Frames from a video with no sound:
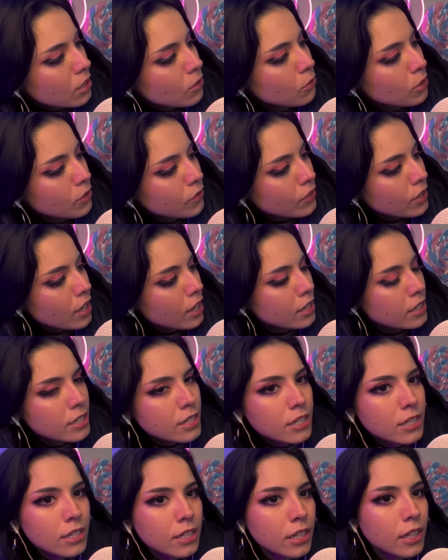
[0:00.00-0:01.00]
we've
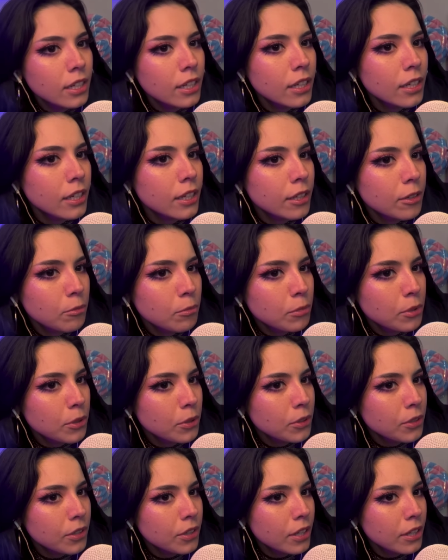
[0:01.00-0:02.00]
got a
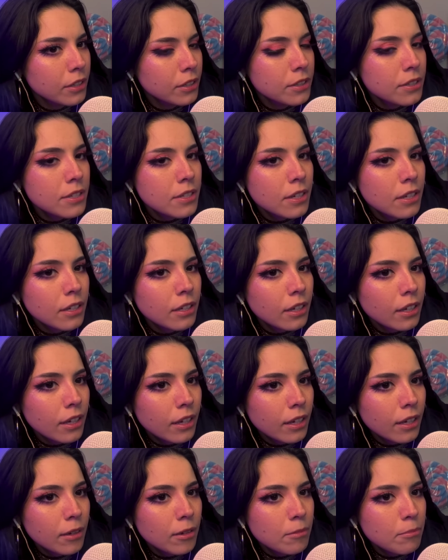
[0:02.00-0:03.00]
computer that looks like
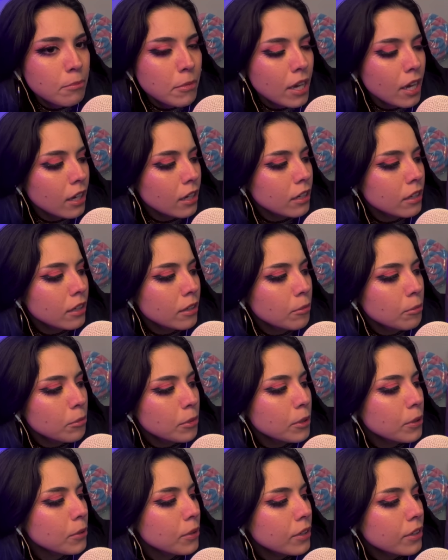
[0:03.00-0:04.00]
a Mac
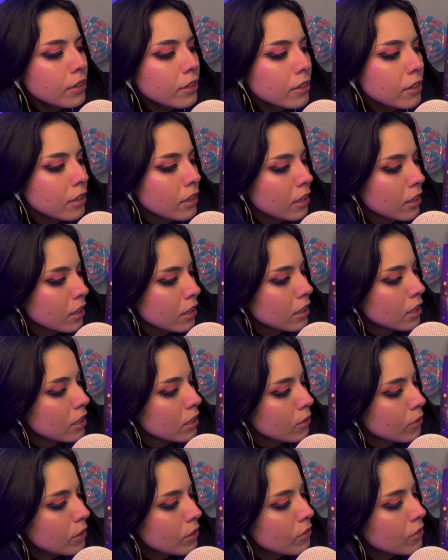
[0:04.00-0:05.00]
computer.
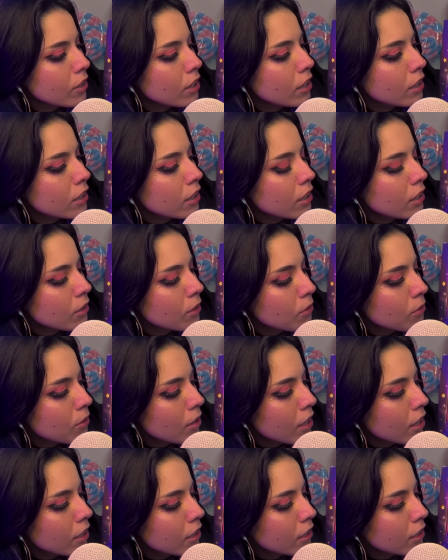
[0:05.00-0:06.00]
We've got a
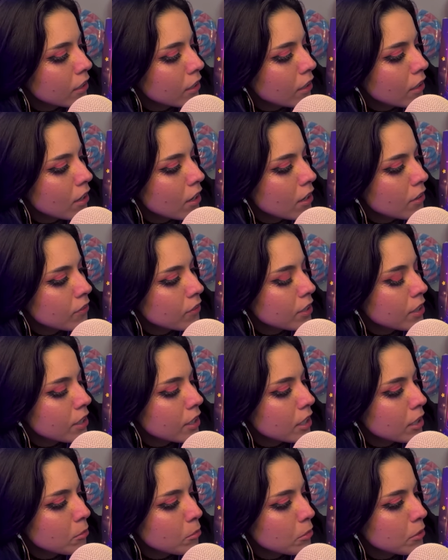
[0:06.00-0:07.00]
red coffee
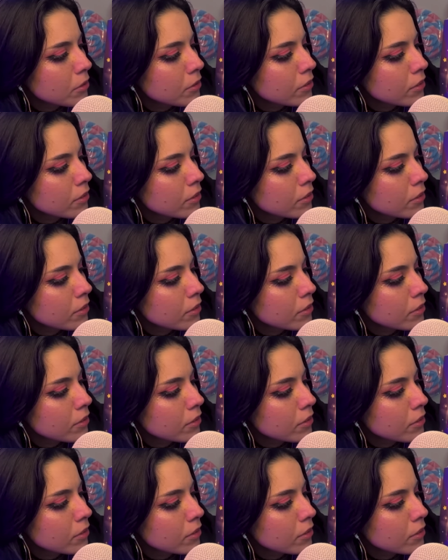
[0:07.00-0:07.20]
cup,